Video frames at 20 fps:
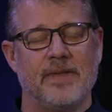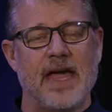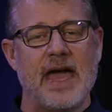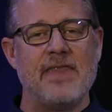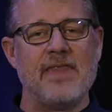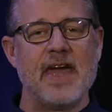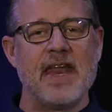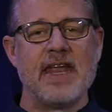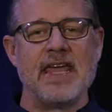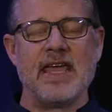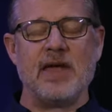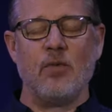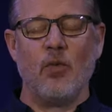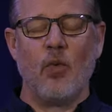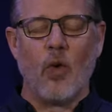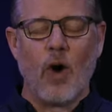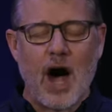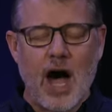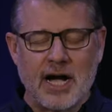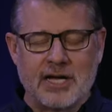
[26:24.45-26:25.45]
And then he
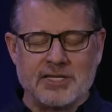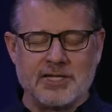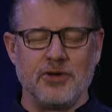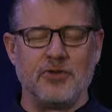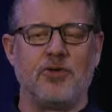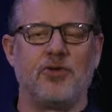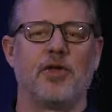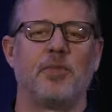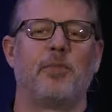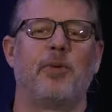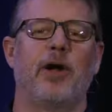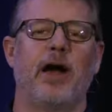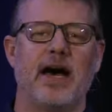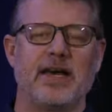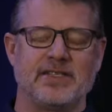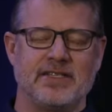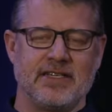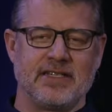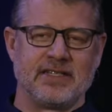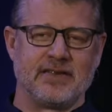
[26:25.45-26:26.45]
walks you through the
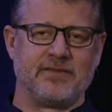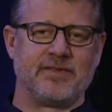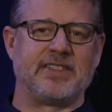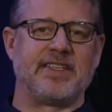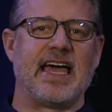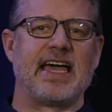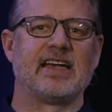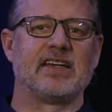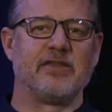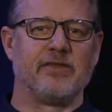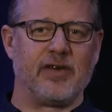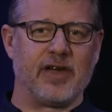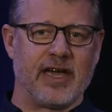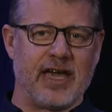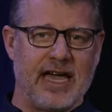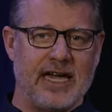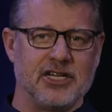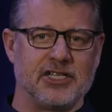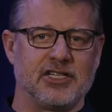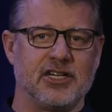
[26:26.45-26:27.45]
process of
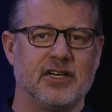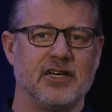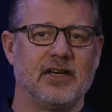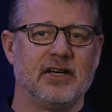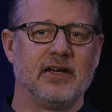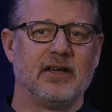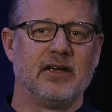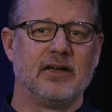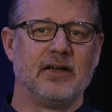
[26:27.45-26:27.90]
sanctification,